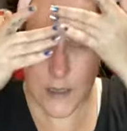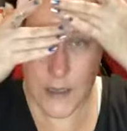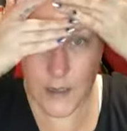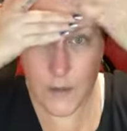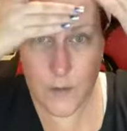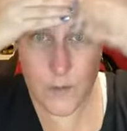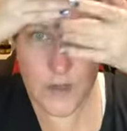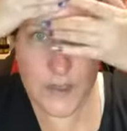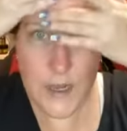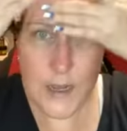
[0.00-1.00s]
and
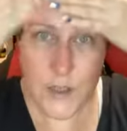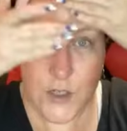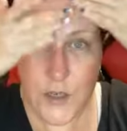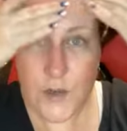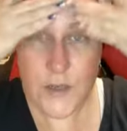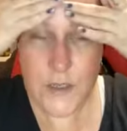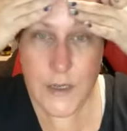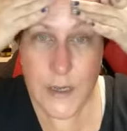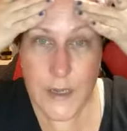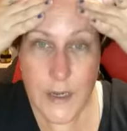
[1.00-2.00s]
massaging your
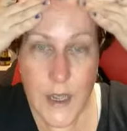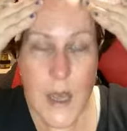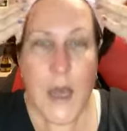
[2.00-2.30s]
skin,